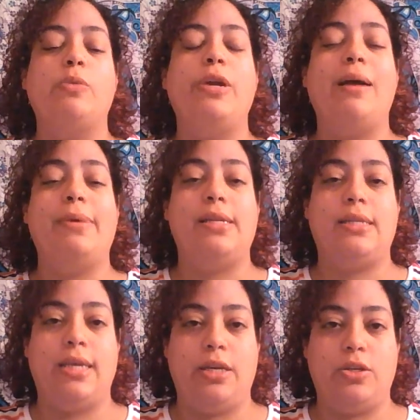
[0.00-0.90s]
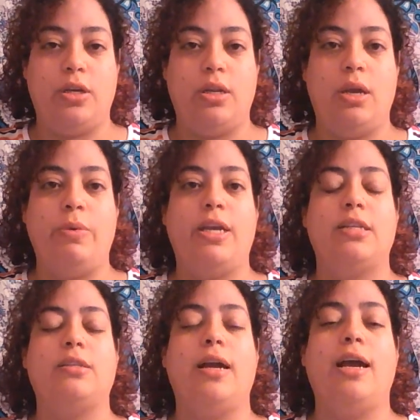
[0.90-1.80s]
rehabilitation, and we can
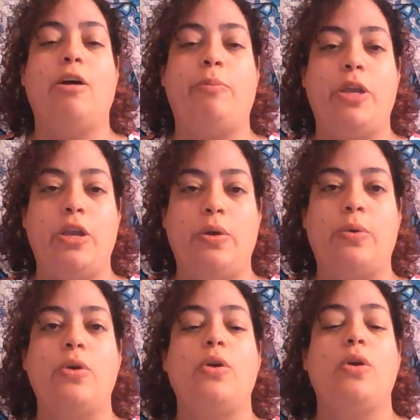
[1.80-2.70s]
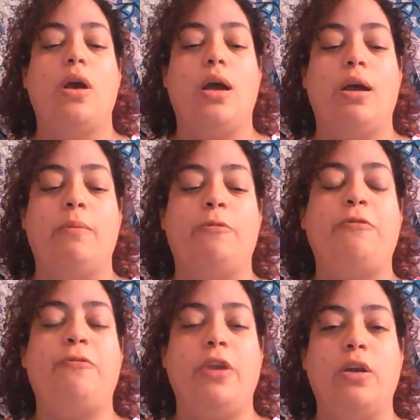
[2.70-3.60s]
start helping you
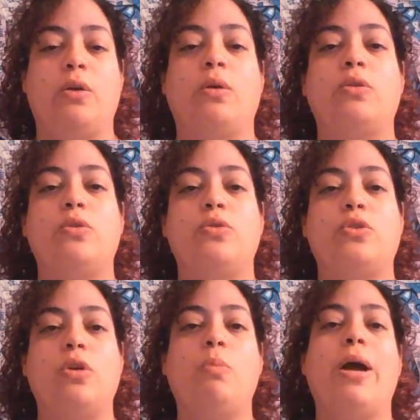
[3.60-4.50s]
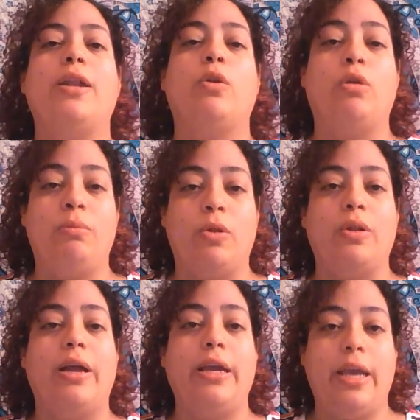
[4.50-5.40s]
feel somewhat normal
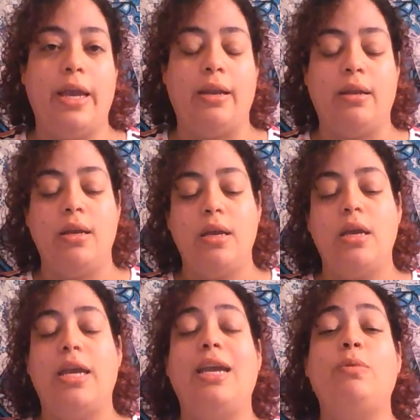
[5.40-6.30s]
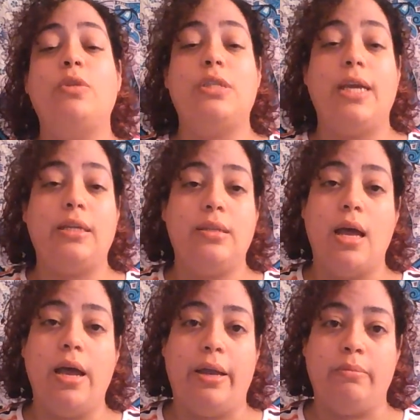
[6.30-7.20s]
again. It will take
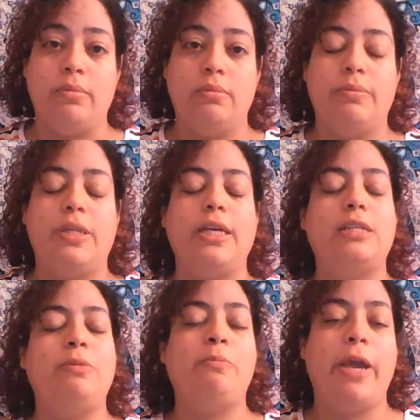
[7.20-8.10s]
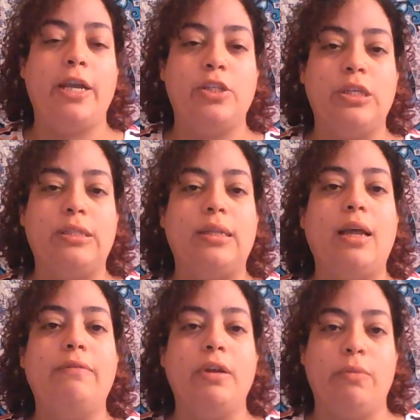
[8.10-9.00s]
time. Please be patient and
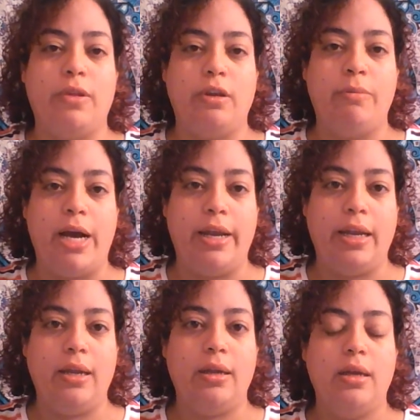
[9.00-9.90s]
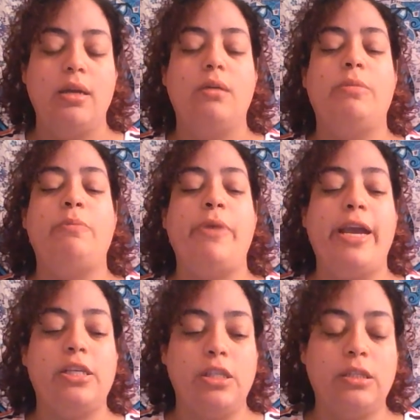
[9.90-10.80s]
loving with your body. Be
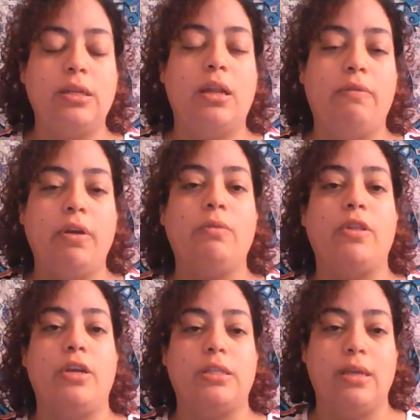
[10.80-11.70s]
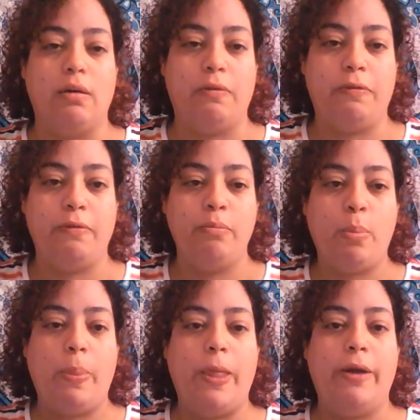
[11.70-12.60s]
patient and loving with yourself.
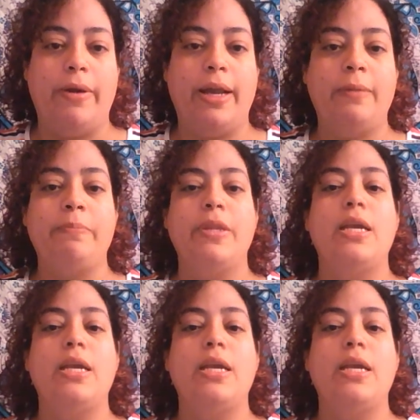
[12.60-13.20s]
All right.